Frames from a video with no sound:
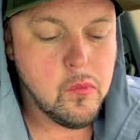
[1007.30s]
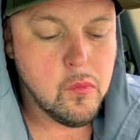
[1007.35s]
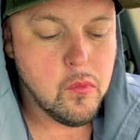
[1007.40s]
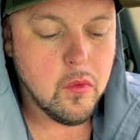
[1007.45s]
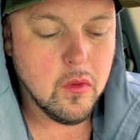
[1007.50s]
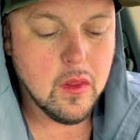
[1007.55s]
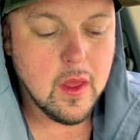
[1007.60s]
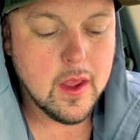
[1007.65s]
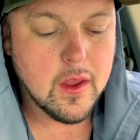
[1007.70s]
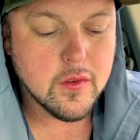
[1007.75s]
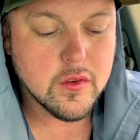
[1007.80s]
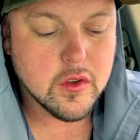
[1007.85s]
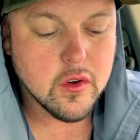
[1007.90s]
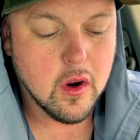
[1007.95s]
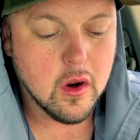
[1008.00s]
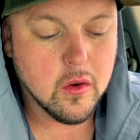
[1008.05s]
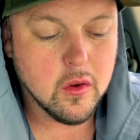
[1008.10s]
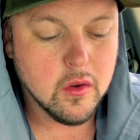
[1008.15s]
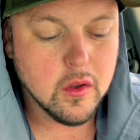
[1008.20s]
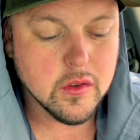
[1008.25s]
life
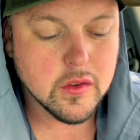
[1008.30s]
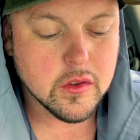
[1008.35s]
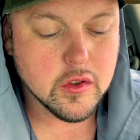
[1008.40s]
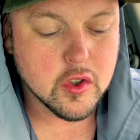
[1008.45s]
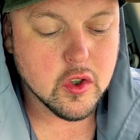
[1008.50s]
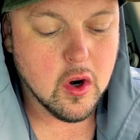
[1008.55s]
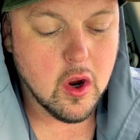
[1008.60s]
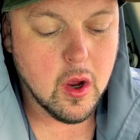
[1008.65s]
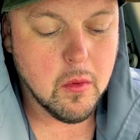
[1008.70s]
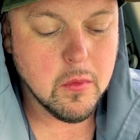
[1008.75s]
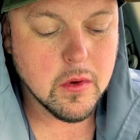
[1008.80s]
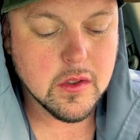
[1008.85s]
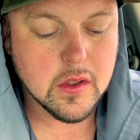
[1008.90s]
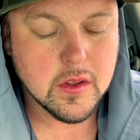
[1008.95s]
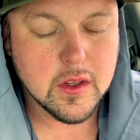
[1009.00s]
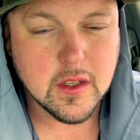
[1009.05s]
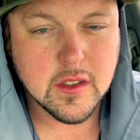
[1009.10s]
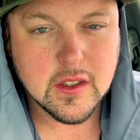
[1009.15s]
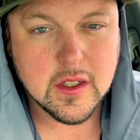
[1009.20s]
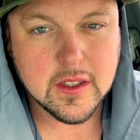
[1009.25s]
struggles and traumas and
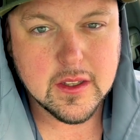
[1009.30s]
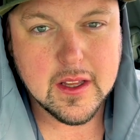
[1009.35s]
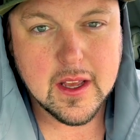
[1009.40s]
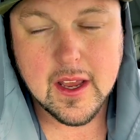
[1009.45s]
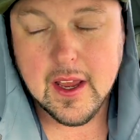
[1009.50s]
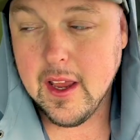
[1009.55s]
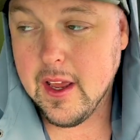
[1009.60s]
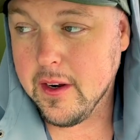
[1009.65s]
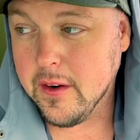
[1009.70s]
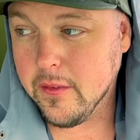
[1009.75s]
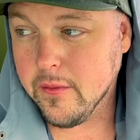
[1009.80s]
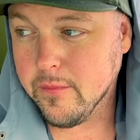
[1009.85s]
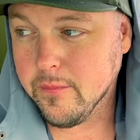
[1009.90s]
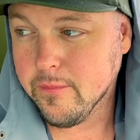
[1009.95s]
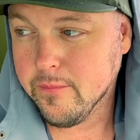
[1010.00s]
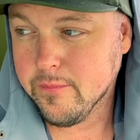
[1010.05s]
things like that. And